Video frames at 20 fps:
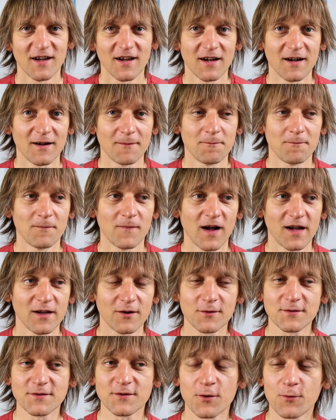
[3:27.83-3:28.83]
Um, I
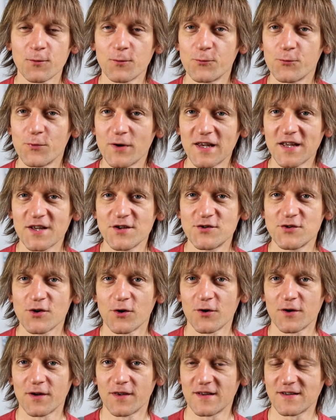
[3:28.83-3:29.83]
also really
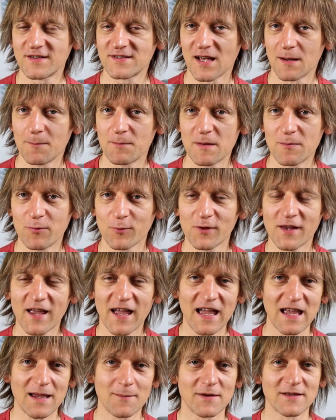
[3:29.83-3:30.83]
enjoyed that some people
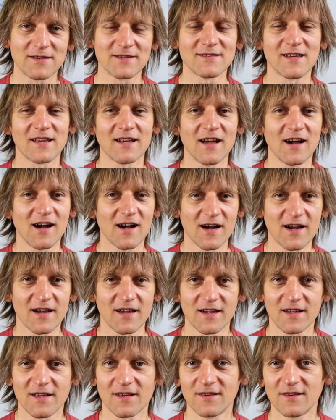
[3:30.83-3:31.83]
came and said
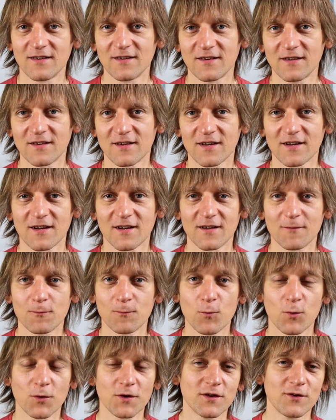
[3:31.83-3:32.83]
hi and
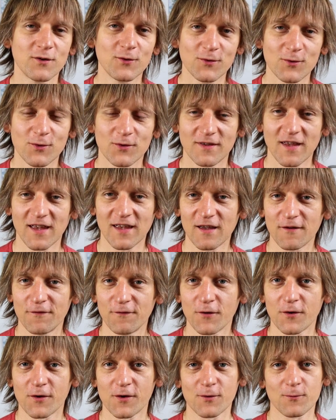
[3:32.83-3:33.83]
um, wanted to, to, take a
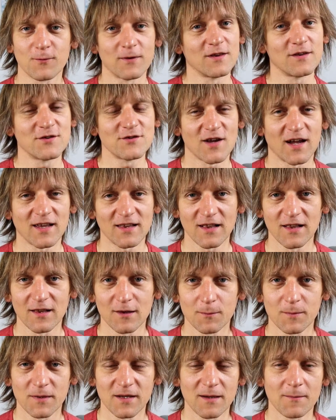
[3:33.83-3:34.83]
photo and chat a
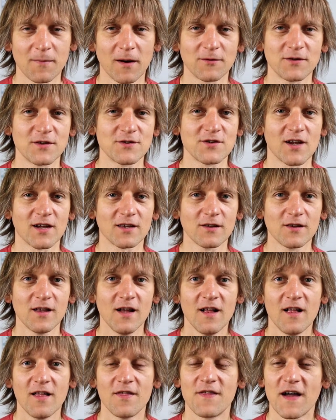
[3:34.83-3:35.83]
little bit about the channel.
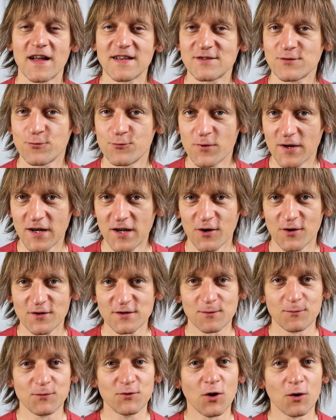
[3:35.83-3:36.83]
That's really
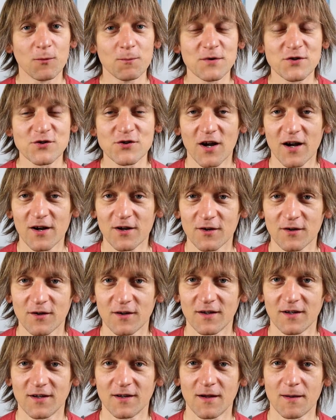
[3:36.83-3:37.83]
awesome. Don't be shy uh,
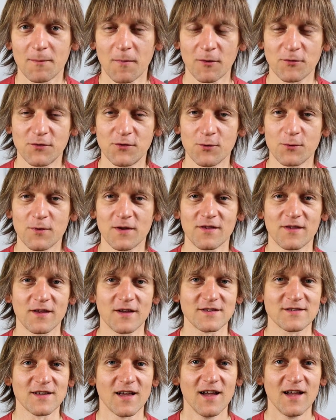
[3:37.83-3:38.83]
about doing
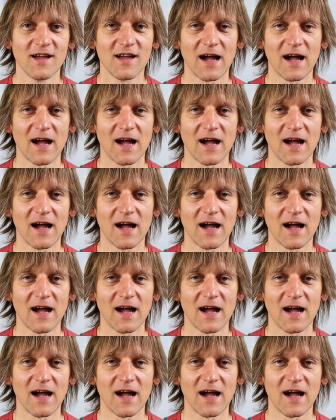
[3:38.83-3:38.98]
this.